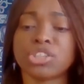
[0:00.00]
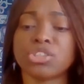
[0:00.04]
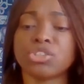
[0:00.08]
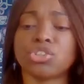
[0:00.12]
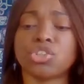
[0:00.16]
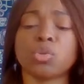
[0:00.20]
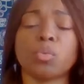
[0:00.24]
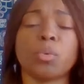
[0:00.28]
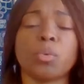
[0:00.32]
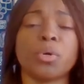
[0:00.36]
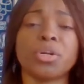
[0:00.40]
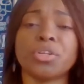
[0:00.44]

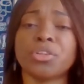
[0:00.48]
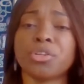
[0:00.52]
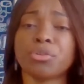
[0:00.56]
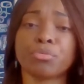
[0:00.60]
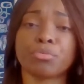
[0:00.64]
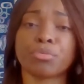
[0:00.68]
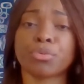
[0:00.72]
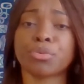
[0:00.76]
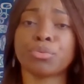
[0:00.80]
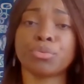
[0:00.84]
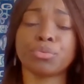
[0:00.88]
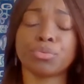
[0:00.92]
So what are
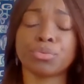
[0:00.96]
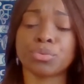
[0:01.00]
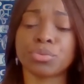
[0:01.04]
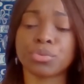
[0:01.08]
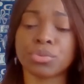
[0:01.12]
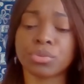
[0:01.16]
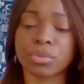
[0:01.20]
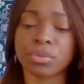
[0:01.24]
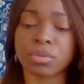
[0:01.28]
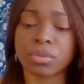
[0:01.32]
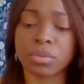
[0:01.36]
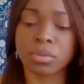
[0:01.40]
the
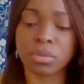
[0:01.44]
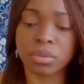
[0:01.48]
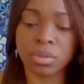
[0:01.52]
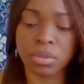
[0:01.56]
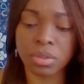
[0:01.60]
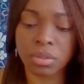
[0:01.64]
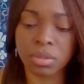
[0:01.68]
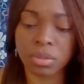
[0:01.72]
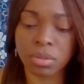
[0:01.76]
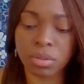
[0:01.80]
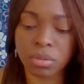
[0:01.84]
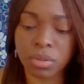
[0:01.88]
rules?
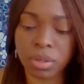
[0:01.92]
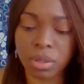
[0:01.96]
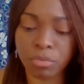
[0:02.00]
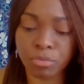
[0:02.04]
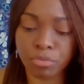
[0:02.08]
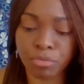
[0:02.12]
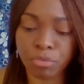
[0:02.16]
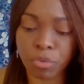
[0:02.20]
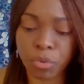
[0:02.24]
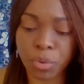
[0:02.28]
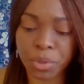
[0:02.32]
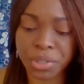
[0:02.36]
You know,
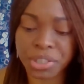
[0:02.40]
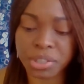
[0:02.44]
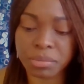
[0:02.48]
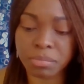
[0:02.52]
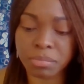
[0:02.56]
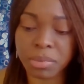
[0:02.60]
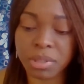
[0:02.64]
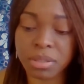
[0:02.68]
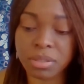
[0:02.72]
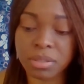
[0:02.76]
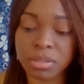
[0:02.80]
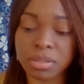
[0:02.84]

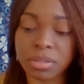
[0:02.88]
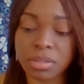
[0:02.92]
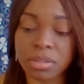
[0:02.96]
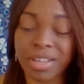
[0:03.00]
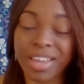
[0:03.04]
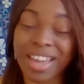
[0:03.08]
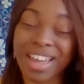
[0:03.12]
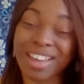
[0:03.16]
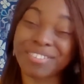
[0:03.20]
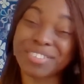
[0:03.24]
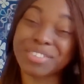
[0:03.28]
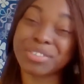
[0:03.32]
enforcements,
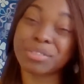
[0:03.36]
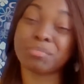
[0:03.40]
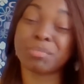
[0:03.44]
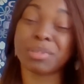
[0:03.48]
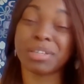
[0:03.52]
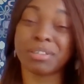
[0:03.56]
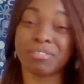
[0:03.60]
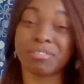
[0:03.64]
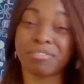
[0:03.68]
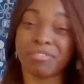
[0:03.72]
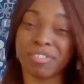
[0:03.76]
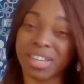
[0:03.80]
they have to
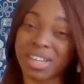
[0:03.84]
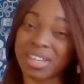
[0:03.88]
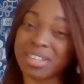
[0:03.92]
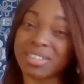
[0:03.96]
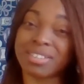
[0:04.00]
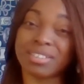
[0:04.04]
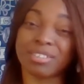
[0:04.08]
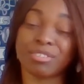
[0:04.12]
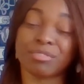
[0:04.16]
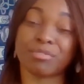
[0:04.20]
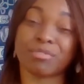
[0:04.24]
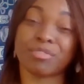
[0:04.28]
be
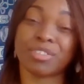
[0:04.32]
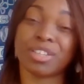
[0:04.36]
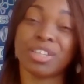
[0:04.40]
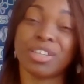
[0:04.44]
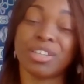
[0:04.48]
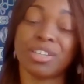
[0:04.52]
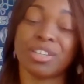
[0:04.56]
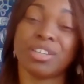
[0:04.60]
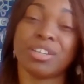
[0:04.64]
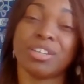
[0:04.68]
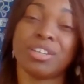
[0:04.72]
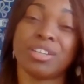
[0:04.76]
effective.
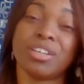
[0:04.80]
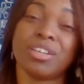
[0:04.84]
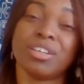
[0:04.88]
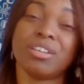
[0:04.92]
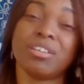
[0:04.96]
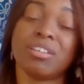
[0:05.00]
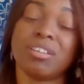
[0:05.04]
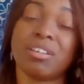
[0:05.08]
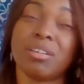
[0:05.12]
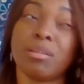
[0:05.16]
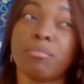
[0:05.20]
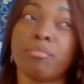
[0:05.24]

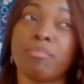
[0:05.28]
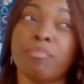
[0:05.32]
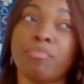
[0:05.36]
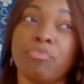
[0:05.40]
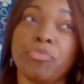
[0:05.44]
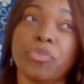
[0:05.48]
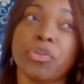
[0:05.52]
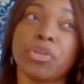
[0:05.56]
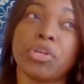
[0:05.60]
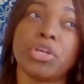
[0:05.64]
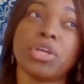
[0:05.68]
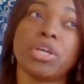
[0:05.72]

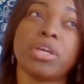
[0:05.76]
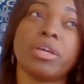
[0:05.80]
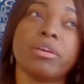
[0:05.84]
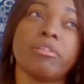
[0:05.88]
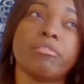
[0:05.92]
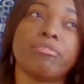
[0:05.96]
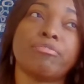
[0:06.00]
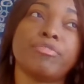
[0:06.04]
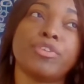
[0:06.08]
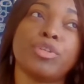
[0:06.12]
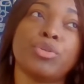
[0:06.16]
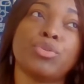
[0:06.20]

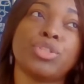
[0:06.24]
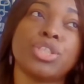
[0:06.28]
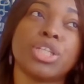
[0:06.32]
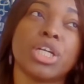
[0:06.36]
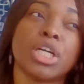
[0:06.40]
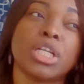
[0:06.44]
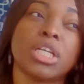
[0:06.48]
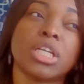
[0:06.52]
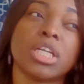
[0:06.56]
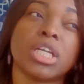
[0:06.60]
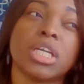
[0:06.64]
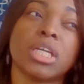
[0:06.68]
If you
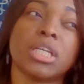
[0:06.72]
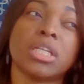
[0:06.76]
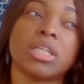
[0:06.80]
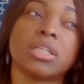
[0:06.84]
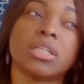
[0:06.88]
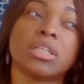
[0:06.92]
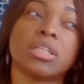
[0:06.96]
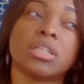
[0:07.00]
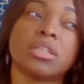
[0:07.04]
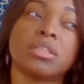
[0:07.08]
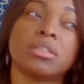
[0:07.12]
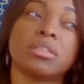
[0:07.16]
tell a
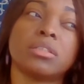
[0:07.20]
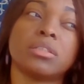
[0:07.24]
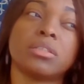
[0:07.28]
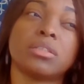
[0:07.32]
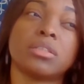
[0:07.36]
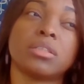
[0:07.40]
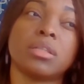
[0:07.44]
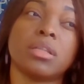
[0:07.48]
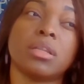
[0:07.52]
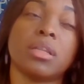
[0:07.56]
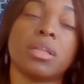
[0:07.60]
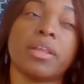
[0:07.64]
kid
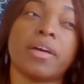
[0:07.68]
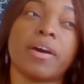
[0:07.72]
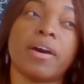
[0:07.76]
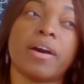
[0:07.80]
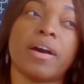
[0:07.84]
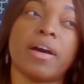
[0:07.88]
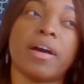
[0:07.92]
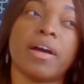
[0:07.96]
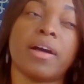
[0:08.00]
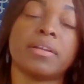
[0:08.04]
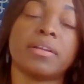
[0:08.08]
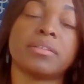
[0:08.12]

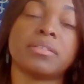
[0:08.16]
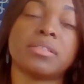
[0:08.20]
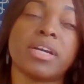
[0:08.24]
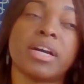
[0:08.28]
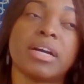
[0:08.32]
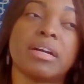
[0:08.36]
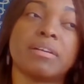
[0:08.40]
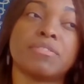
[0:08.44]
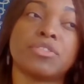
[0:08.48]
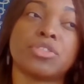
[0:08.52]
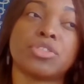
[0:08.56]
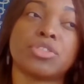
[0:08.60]
that
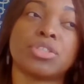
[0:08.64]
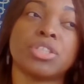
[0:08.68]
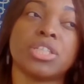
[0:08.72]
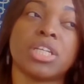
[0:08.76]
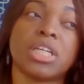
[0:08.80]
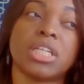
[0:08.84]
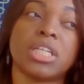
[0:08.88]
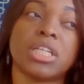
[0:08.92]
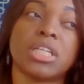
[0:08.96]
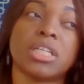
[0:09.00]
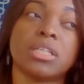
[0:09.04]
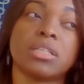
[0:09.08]
after
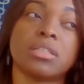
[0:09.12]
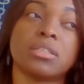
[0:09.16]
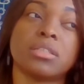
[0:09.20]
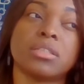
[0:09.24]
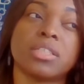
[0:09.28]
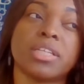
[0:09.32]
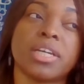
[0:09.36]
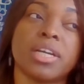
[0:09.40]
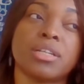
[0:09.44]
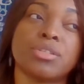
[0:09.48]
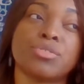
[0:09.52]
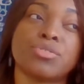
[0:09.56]
yelling in
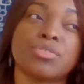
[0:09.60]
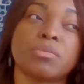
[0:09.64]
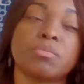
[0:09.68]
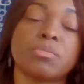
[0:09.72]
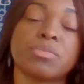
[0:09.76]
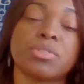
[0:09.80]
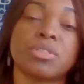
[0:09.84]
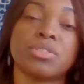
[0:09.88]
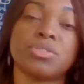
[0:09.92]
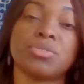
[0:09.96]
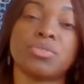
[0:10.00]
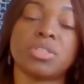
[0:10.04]

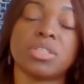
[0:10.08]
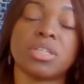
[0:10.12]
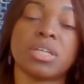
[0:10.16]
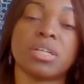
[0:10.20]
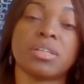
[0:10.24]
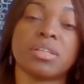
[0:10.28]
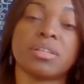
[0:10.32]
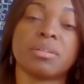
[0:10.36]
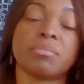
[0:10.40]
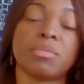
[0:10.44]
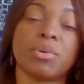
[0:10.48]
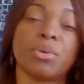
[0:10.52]
tantrums and you
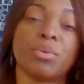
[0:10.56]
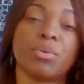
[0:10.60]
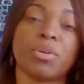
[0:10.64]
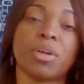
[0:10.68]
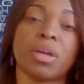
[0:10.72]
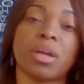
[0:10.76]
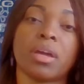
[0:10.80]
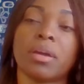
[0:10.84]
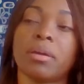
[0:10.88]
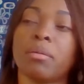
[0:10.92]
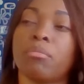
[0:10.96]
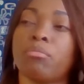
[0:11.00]
tell them,
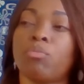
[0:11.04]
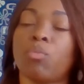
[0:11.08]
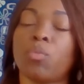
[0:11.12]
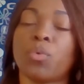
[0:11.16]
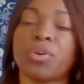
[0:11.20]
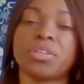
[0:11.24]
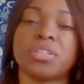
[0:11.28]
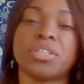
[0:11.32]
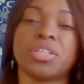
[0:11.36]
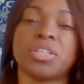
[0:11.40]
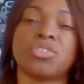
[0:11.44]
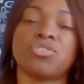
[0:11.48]
okay,
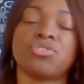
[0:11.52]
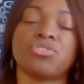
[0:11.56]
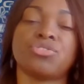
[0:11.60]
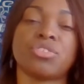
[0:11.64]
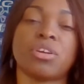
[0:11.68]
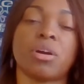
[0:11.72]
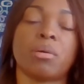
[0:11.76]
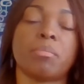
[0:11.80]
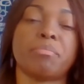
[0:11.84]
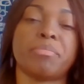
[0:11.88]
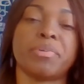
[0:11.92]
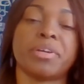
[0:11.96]
we're done
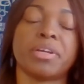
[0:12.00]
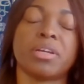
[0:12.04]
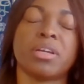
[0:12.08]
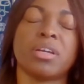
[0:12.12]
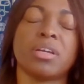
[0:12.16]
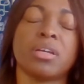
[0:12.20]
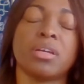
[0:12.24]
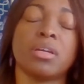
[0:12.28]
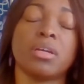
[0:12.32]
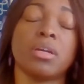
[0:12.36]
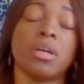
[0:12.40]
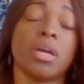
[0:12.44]
shopping,
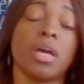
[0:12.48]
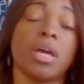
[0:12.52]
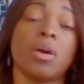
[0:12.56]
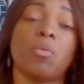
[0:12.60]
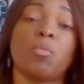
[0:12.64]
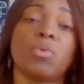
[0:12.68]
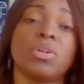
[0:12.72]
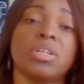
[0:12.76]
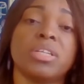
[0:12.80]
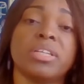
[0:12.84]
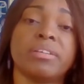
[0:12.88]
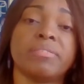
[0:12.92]

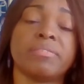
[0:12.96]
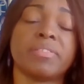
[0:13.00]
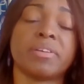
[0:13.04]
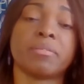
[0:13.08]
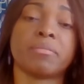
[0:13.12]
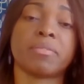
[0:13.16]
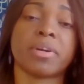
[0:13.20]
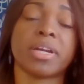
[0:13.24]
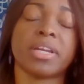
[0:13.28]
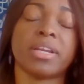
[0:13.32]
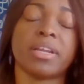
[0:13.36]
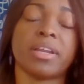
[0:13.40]
we're
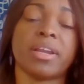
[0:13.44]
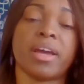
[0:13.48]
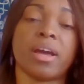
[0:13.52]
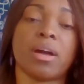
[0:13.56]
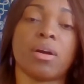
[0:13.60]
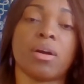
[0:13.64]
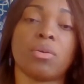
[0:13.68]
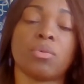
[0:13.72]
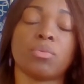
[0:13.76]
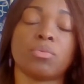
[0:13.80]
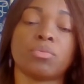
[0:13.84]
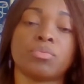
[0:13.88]
leaving right
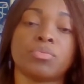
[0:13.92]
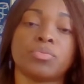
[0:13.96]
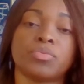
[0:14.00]
now.